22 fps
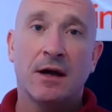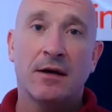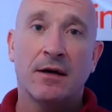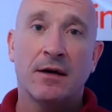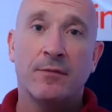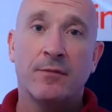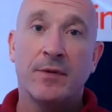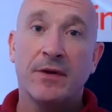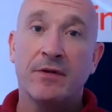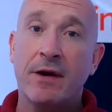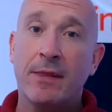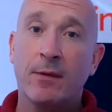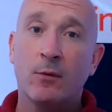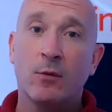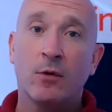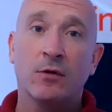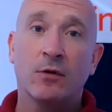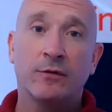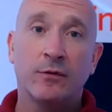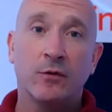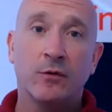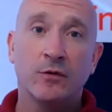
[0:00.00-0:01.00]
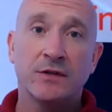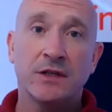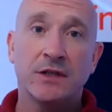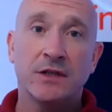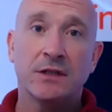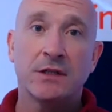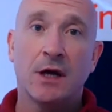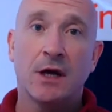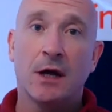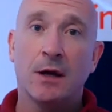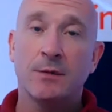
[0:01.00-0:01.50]
I've been around the world
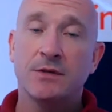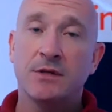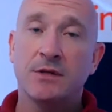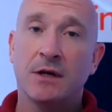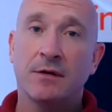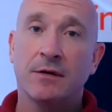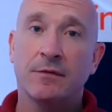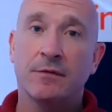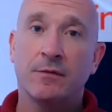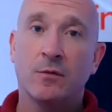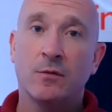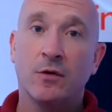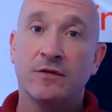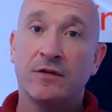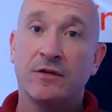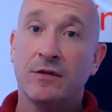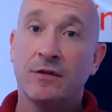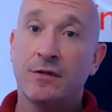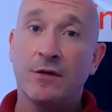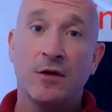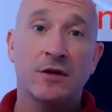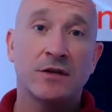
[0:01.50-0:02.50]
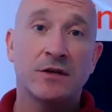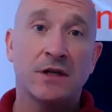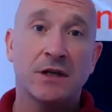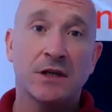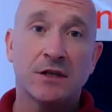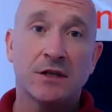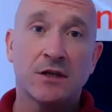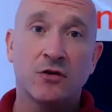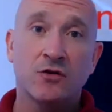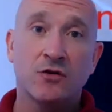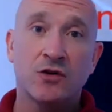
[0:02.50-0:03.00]
14 times and I've worked in
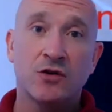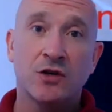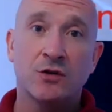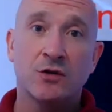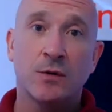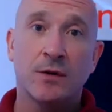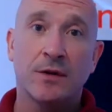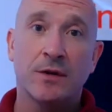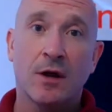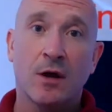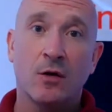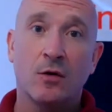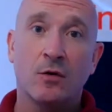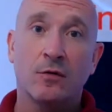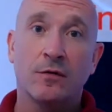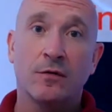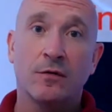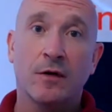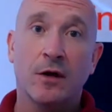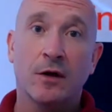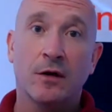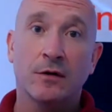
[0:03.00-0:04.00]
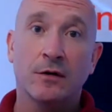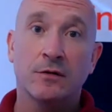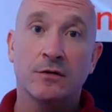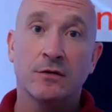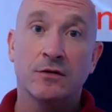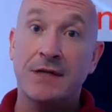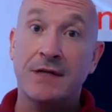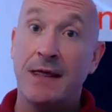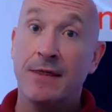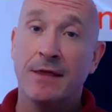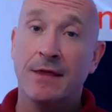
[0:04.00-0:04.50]
36 countries with over
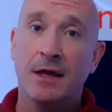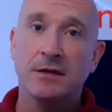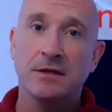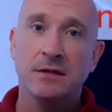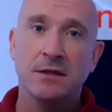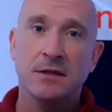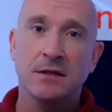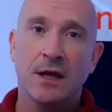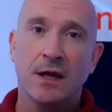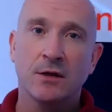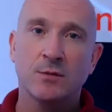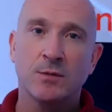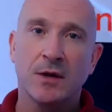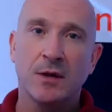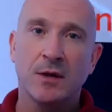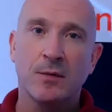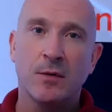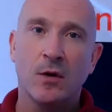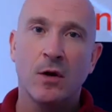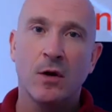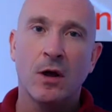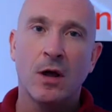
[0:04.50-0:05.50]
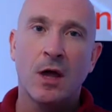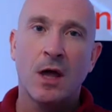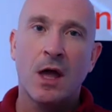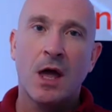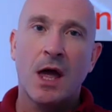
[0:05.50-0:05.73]
10,000 salespeople.